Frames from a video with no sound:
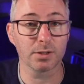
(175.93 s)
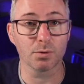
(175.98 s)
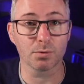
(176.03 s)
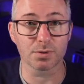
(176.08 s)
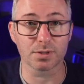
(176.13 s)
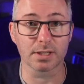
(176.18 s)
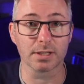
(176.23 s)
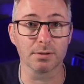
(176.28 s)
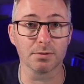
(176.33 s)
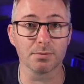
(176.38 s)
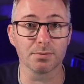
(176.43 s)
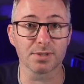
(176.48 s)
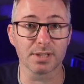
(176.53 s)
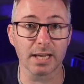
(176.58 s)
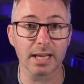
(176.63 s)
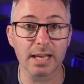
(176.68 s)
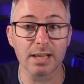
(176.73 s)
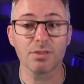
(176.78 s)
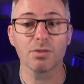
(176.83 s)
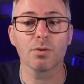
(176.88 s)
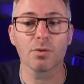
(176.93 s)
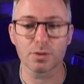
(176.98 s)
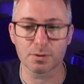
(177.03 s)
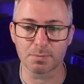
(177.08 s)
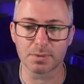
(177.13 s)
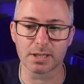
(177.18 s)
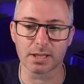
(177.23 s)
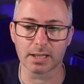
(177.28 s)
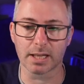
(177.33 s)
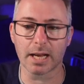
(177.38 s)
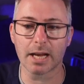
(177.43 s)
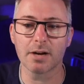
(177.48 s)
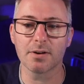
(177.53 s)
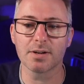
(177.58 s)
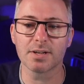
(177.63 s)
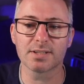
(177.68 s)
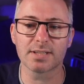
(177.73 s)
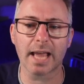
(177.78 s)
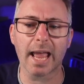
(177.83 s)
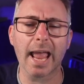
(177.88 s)
your skills in those particular
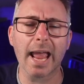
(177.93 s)
areas